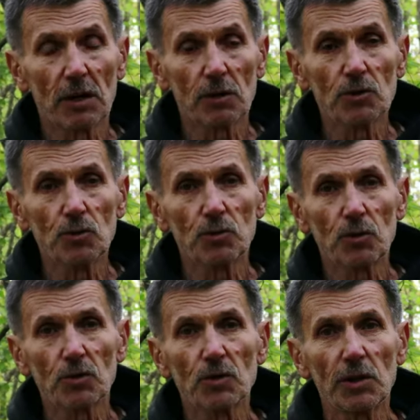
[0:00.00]
This
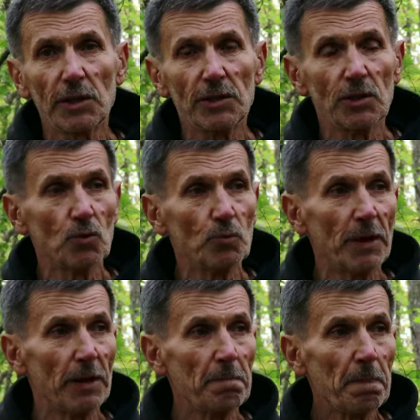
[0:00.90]
territory for
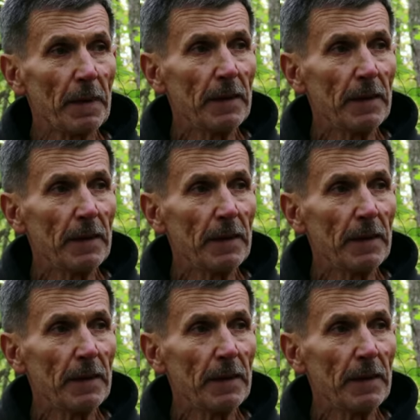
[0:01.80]
today